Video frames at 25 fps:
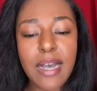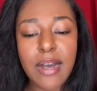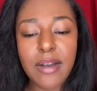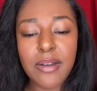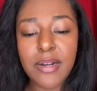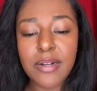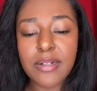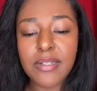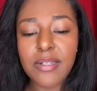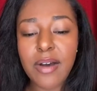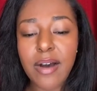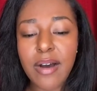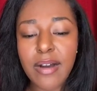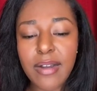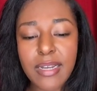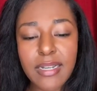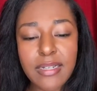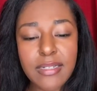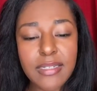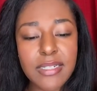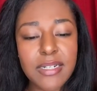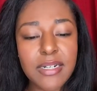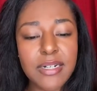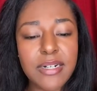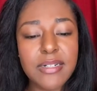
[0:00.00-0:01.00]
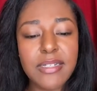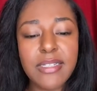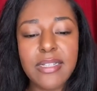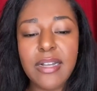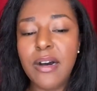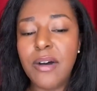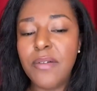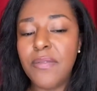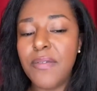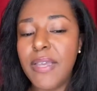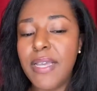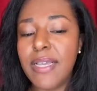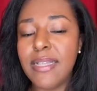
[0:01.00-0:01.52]
how you're talking to
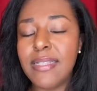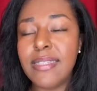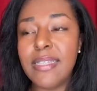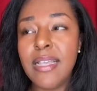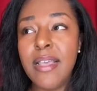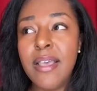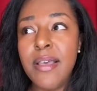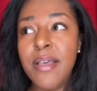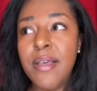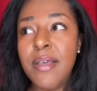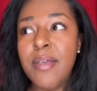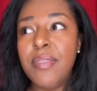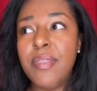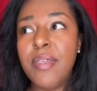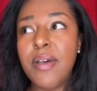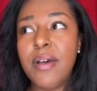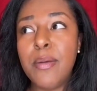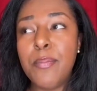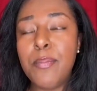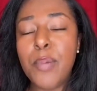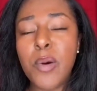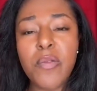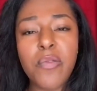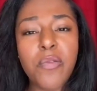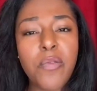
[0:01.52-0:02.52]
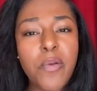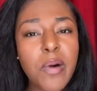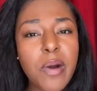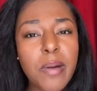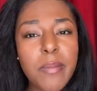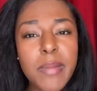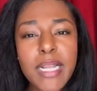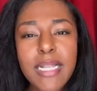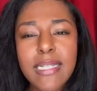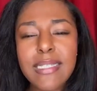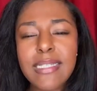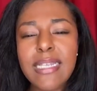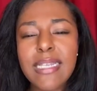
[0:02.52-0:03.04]
yourself. It's the
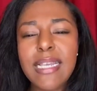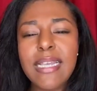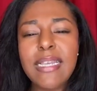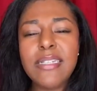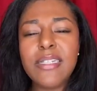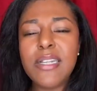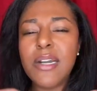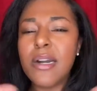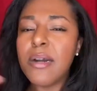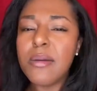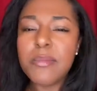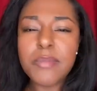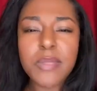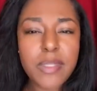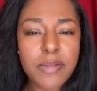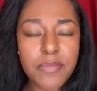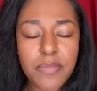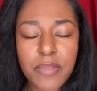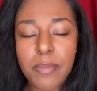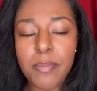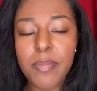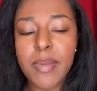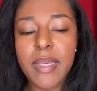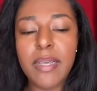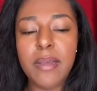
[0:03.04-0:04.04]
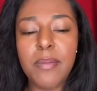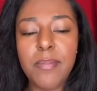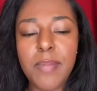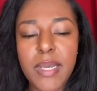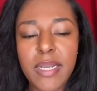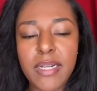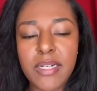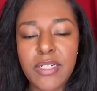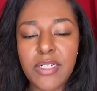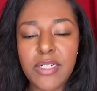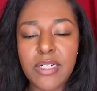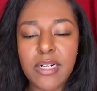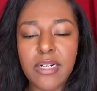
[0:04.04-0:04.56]
performance in terms of the big
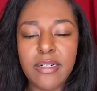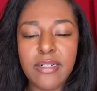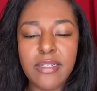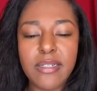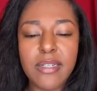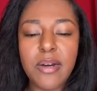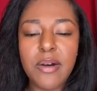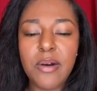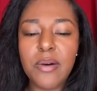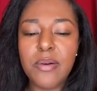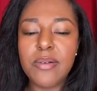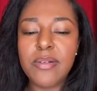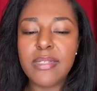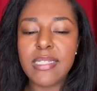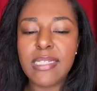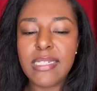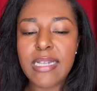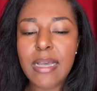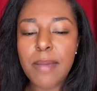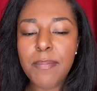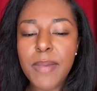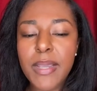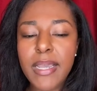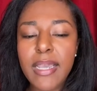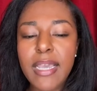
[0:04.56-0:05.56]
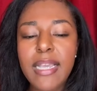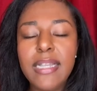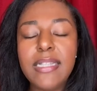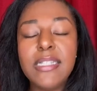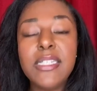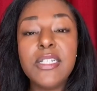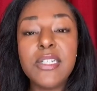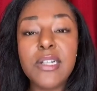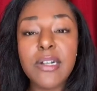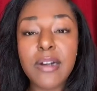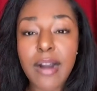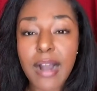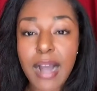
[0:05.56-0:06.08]
picture. So stepping
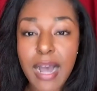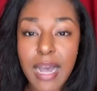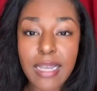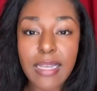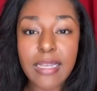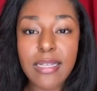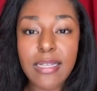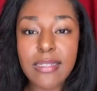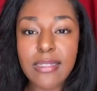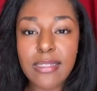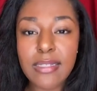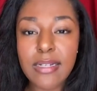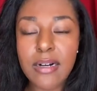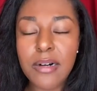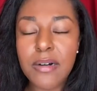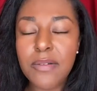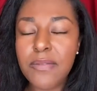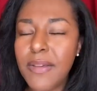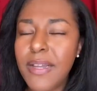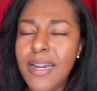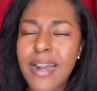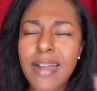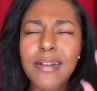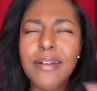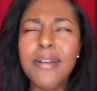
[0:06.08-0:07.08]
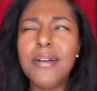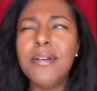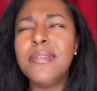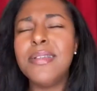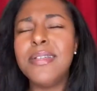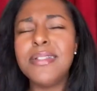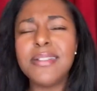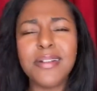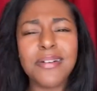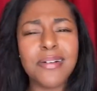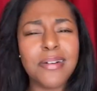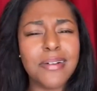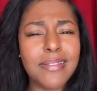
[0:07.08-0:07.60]
into your highest self, and I know
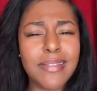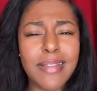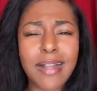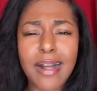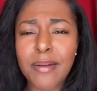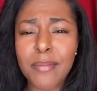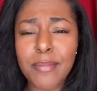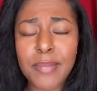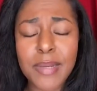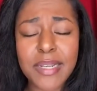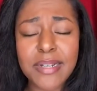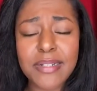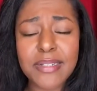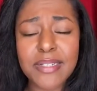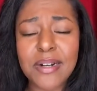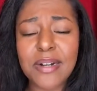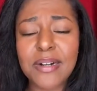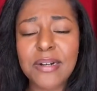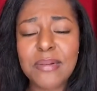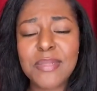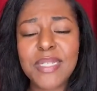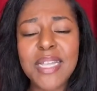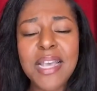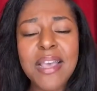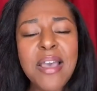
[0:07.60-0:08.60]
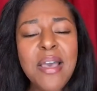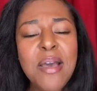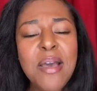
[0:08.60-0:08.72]
these are a lot of big terms,